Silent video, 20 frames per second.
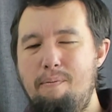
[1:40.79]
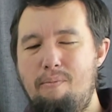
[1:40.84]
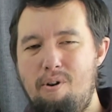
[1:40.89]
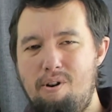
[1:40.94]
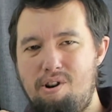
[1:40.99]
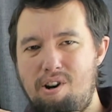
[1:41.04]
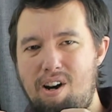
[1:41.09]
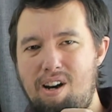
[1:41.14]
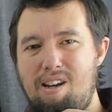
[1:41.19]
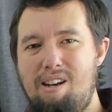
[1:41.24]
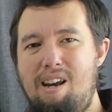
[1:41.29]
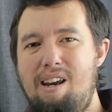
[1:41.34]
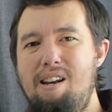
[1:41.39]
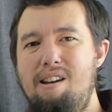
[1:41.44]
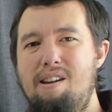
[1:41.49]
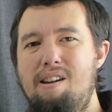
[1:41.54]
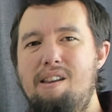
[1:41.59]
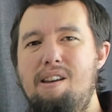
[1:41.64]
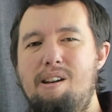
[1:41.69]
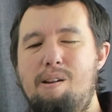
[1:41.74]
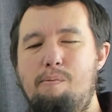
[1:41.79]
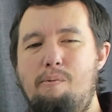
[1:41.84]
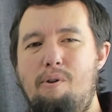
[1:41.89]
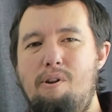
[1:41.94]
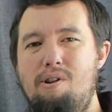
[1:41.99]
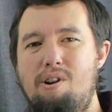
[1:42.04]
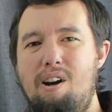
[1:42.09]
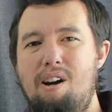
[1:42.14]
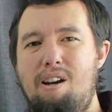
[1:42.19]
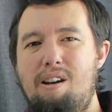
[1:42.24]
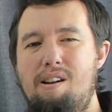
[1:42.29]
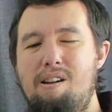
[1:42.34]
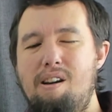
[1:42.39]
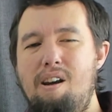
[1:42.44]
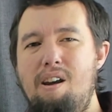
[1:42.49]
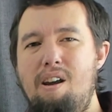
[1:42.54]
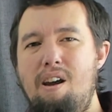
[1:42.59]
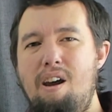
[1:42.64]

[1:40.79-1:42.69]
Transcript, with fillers: project into this project